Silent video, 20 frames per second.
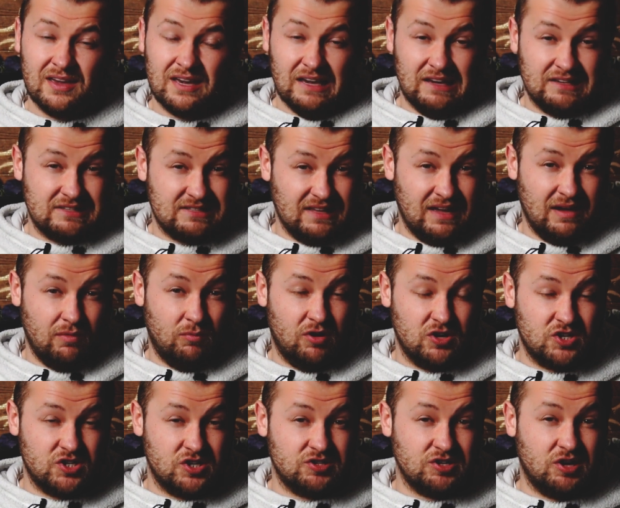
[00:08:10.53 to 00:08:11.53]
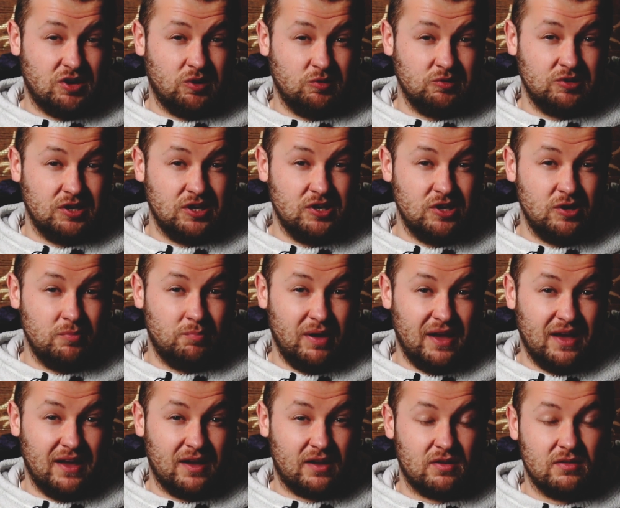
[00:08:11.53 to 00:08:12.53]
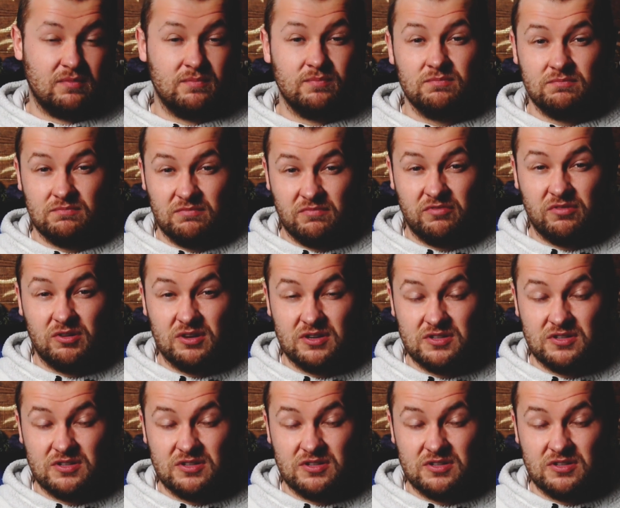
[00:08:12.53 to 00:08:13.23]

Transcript: is that which is holding you back. For